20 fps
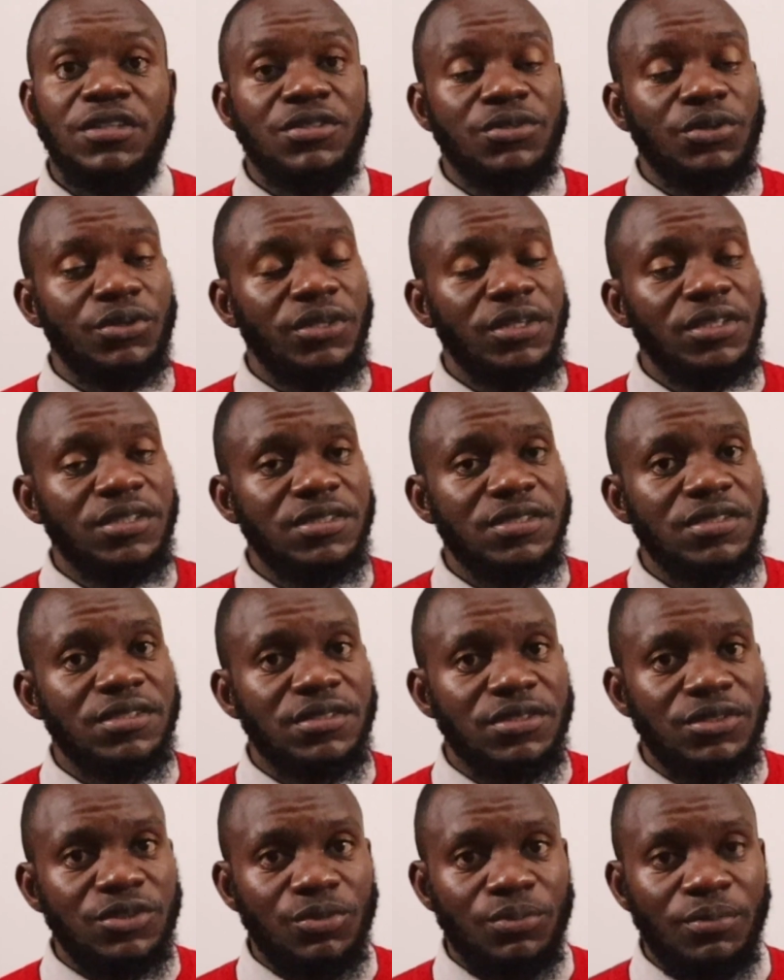So,
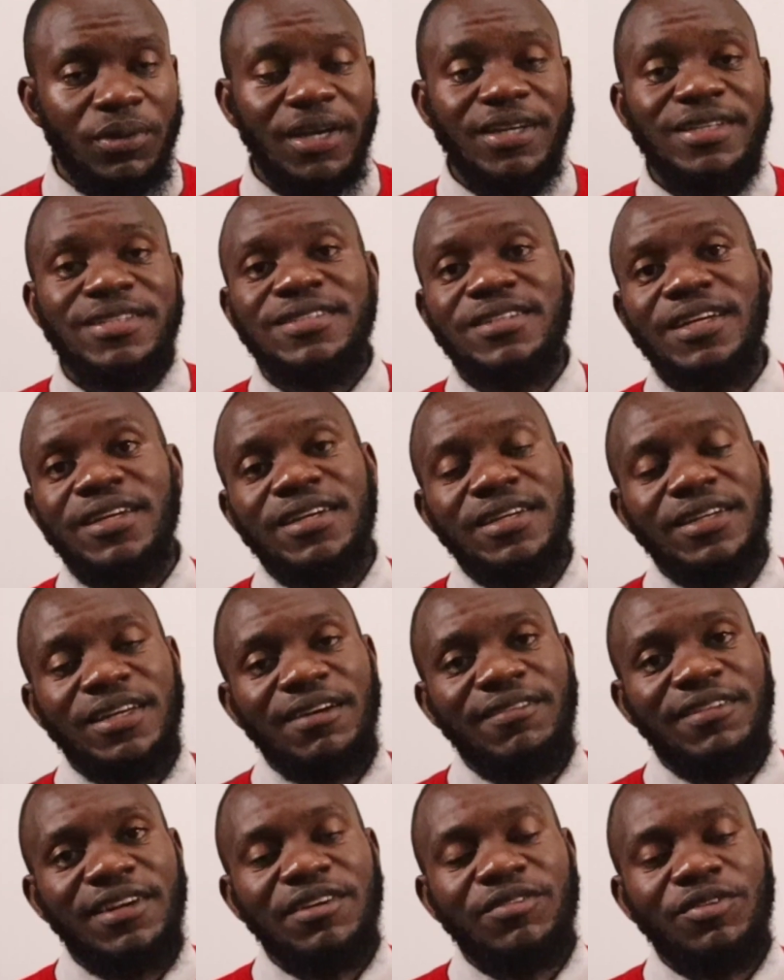yes, you might start
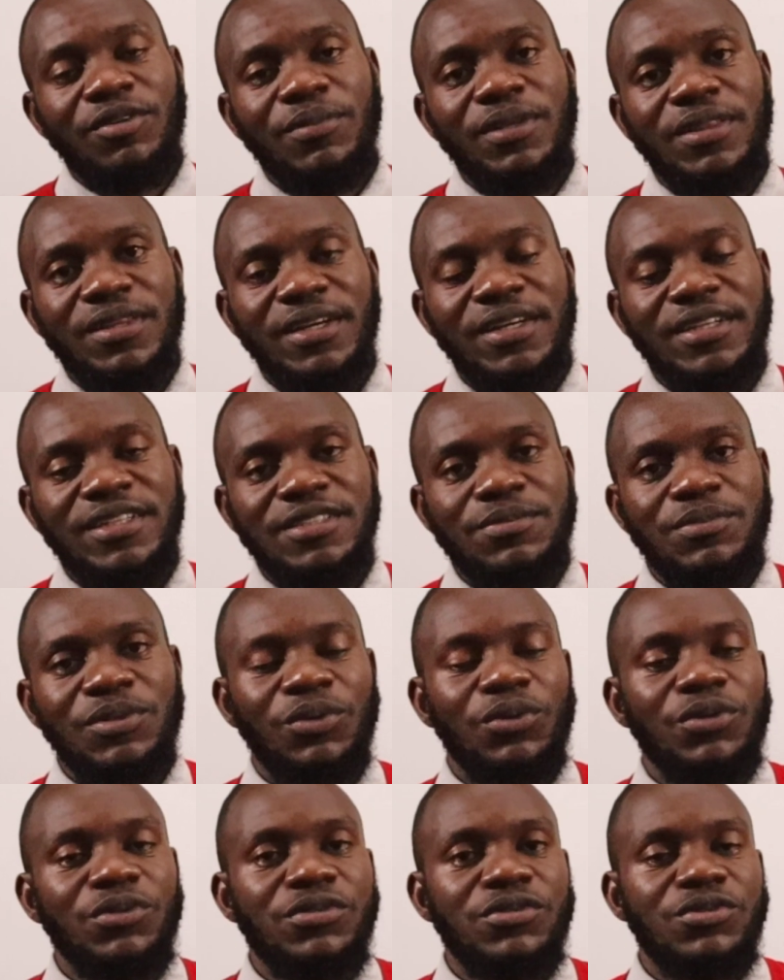recovering from arthritis
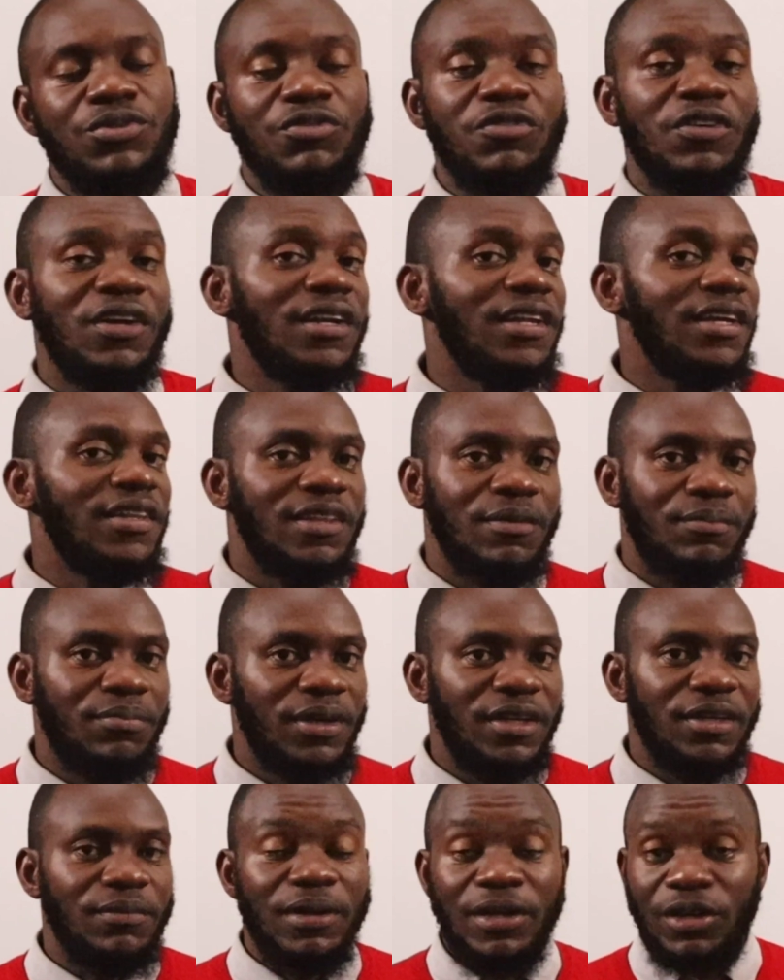because you've cleared the
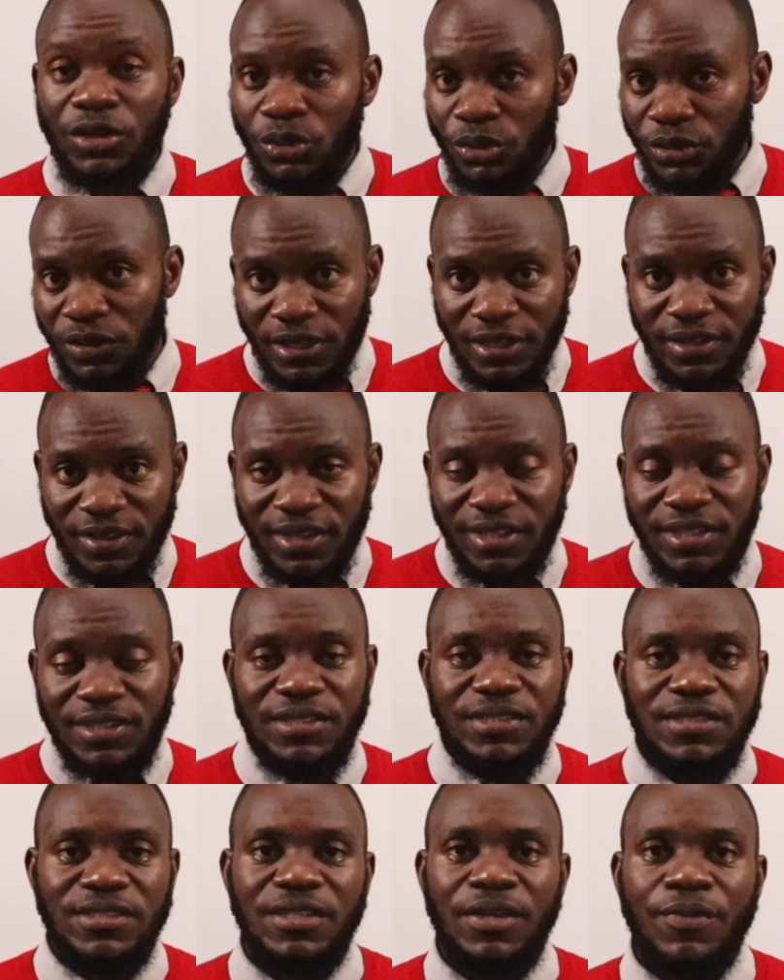pain but not the
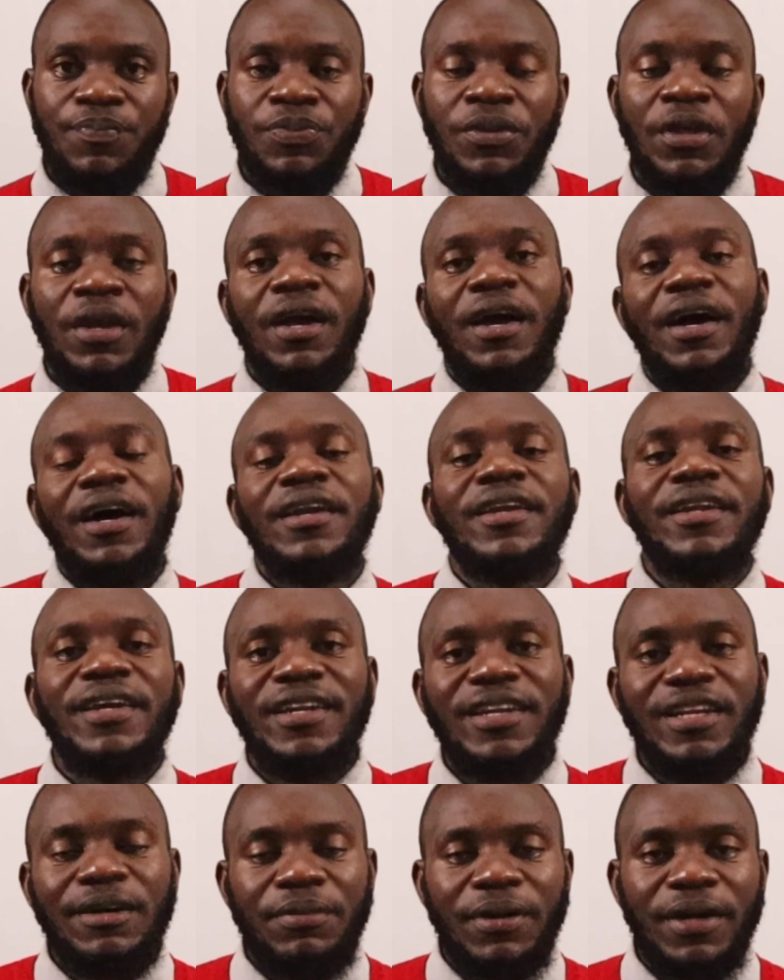arthritis and
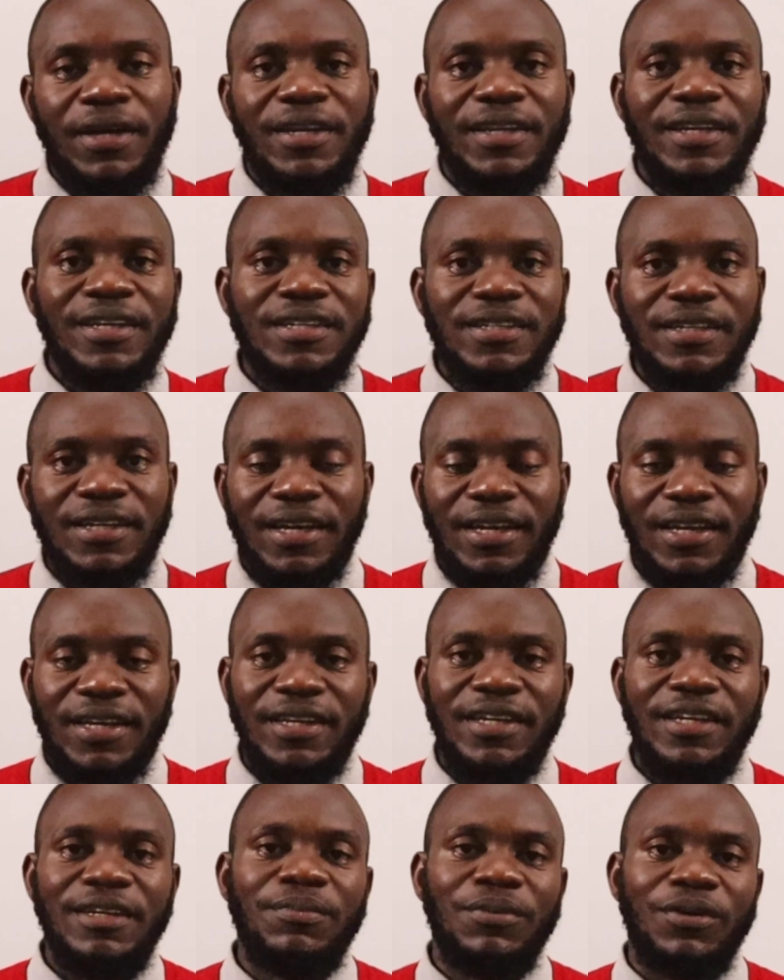end up again getting a
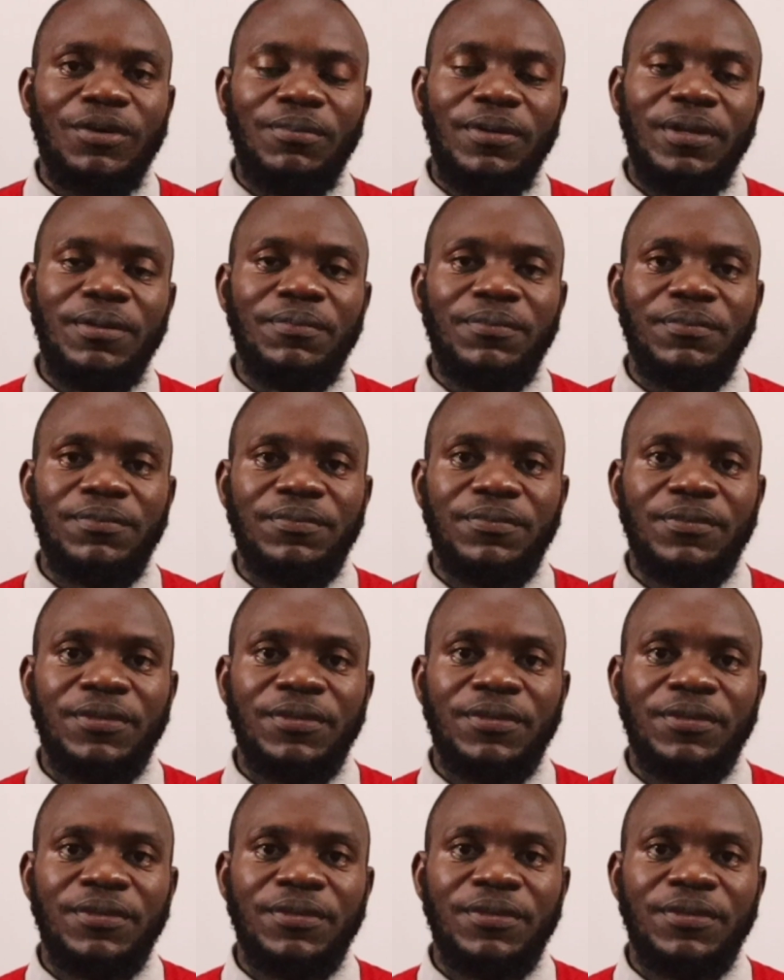kidney problem.